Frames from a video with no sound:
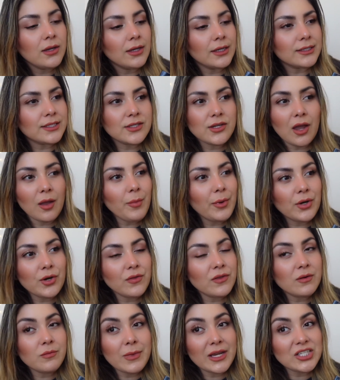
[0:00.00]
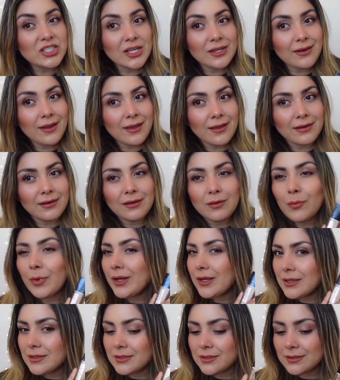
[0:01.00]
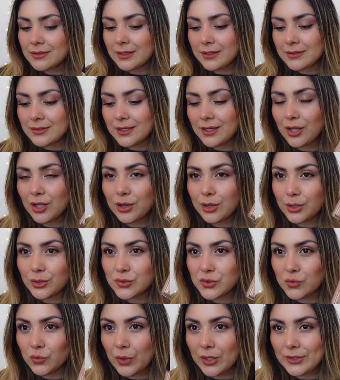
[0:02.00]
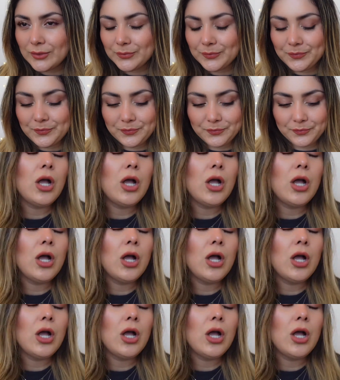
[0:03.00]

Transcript: It's not better than my Chanel, but it's a close one.